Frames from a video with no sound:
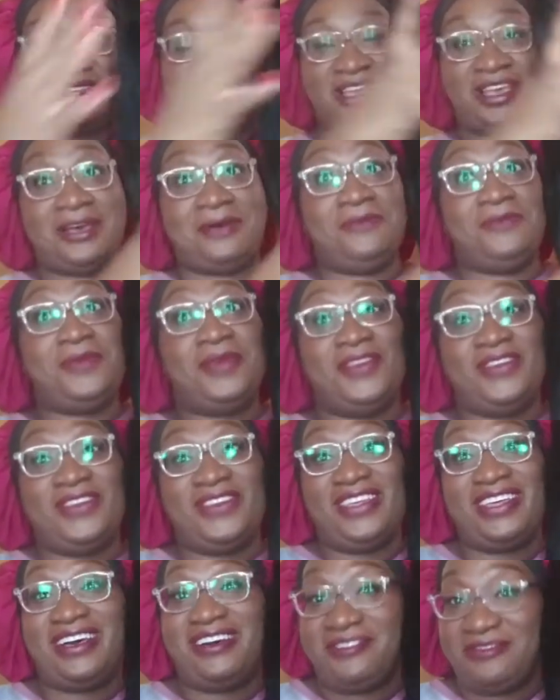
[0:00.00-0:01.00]
I mean,
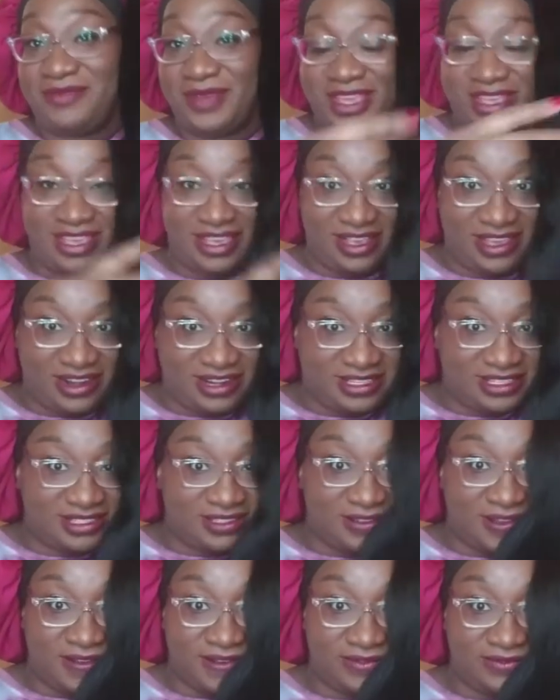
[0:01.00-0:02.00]
oh my god, it's
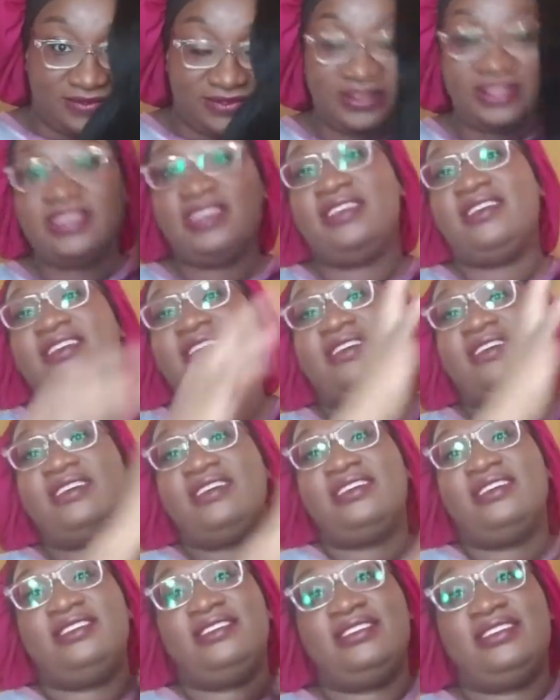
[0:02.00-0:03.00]
soft.
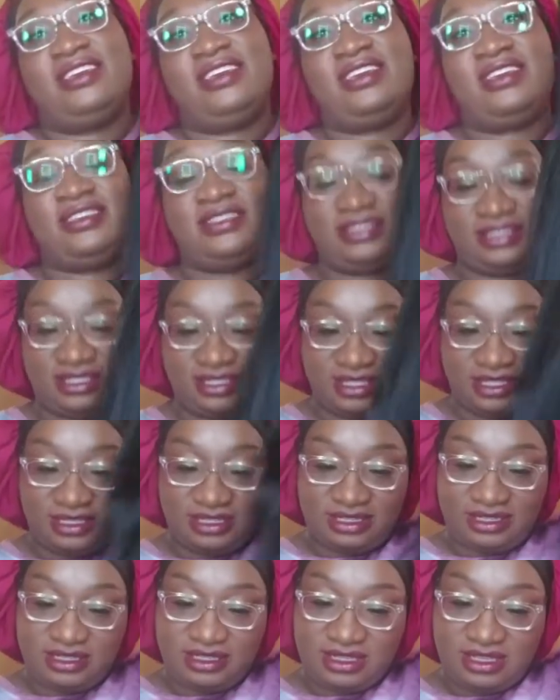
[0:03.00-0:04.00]
Yes,
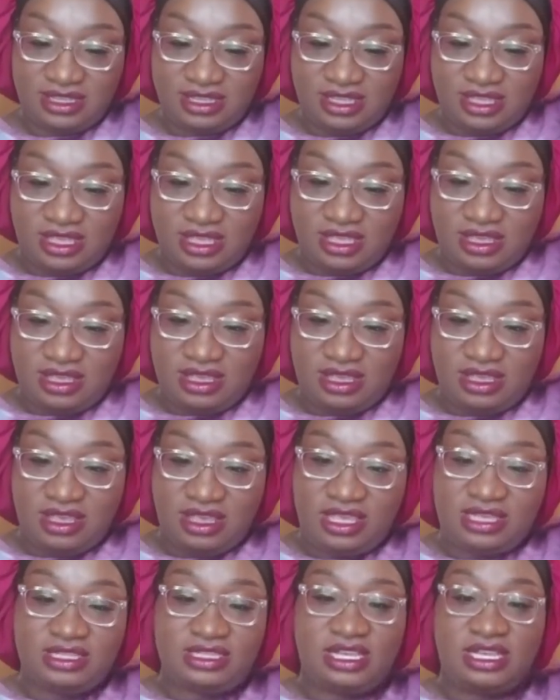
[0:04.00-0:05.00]

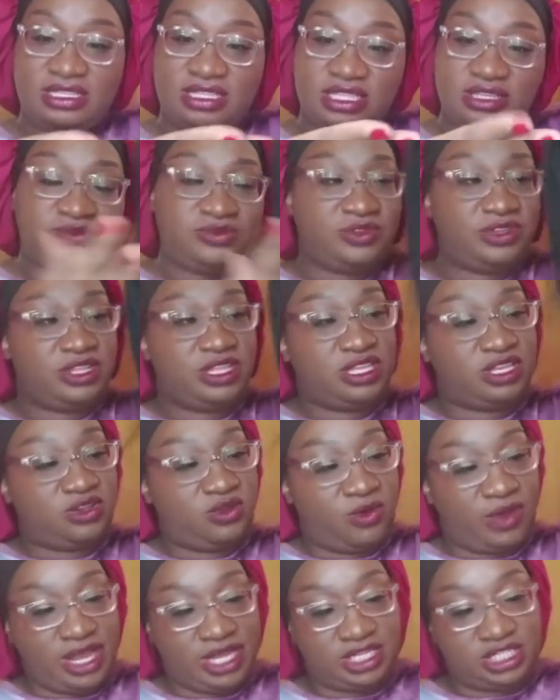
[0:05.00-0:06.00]
it doesn't really
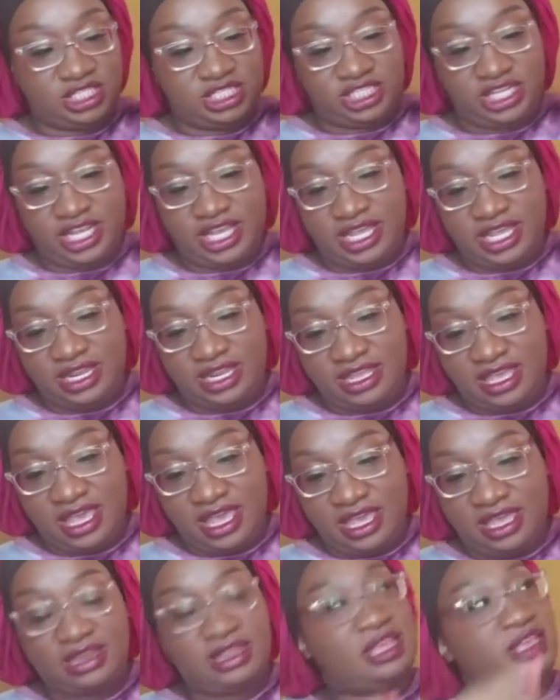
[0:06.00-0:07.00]
quite shed
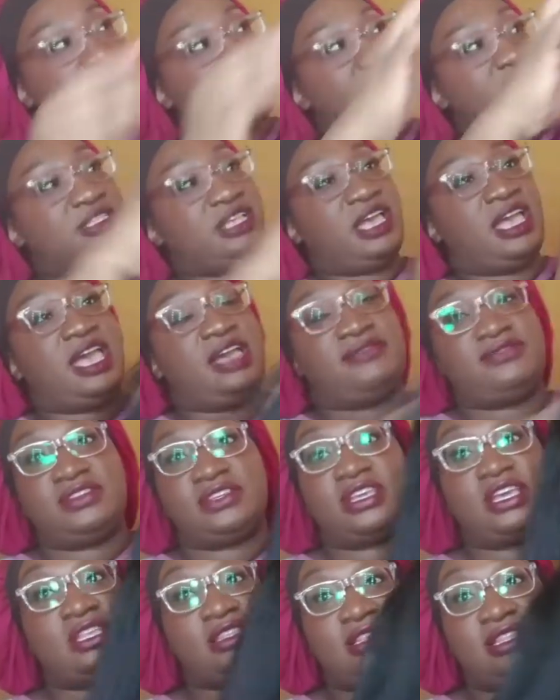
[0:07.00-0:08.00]
yet. I guess I have to
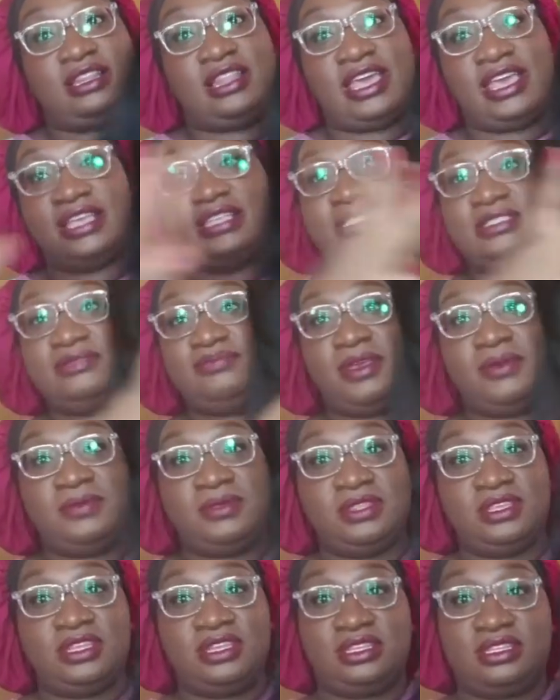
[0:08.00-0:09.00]
cut the lace, maybe
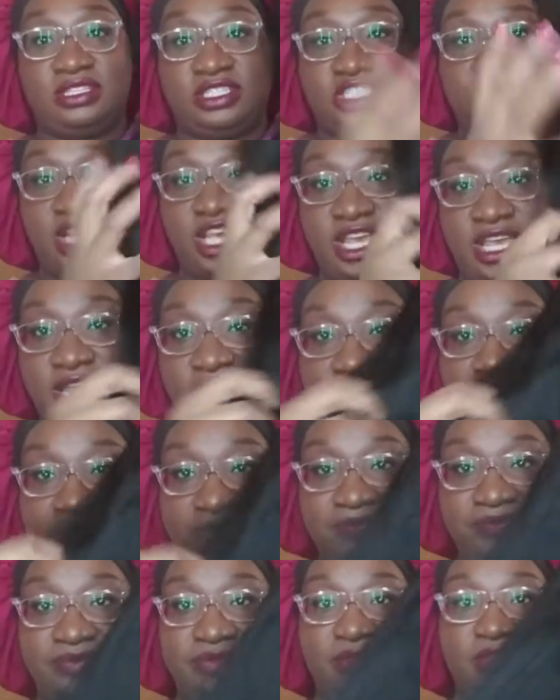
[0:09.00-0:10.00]
then it's shed.
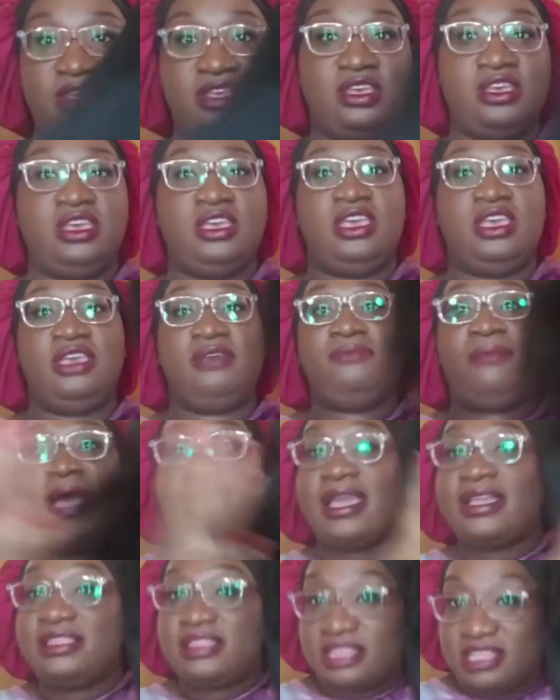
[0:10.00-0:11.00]
It
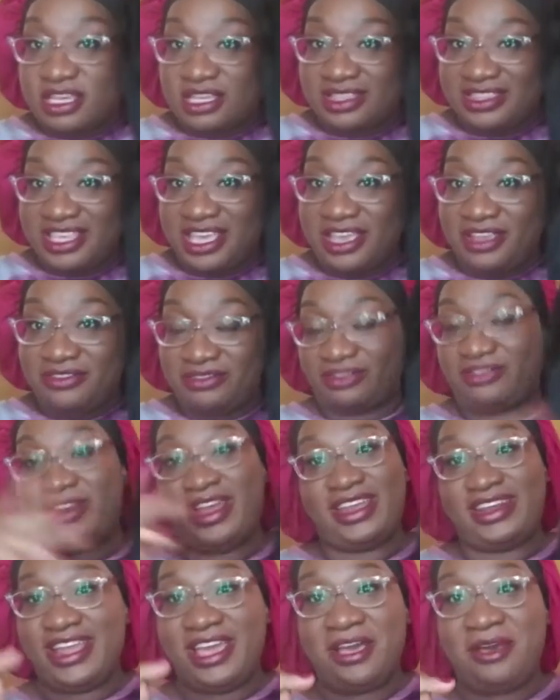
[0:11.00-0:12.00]
might look thin for
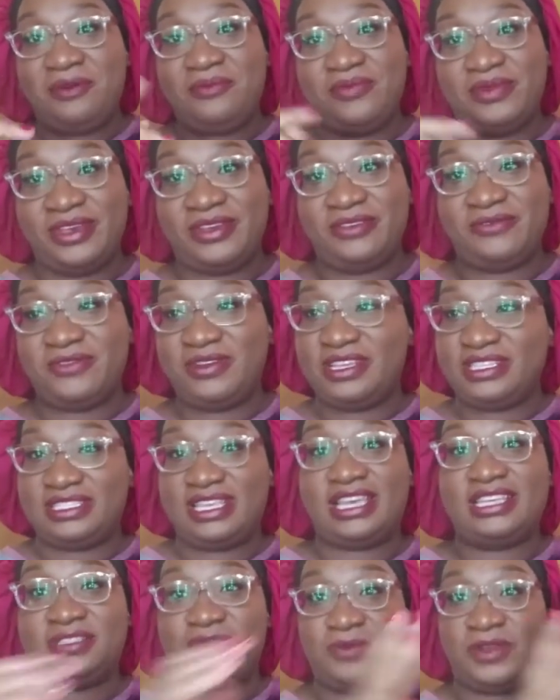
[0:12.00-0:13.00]
right now, but once
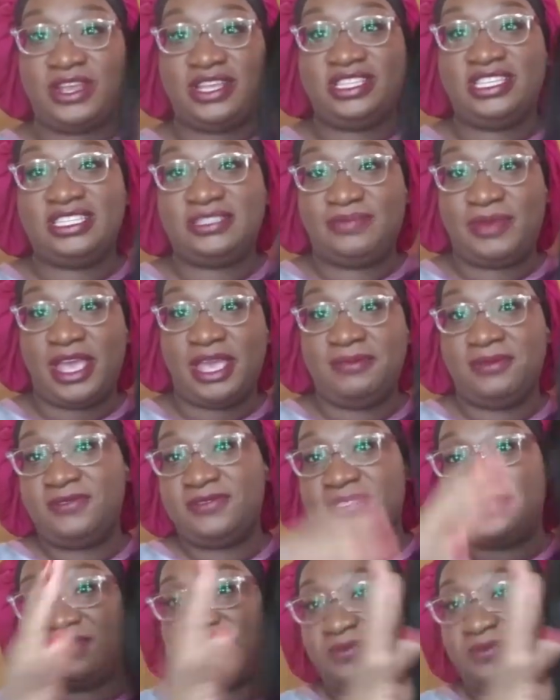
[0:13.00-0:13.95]
I spray this baby with some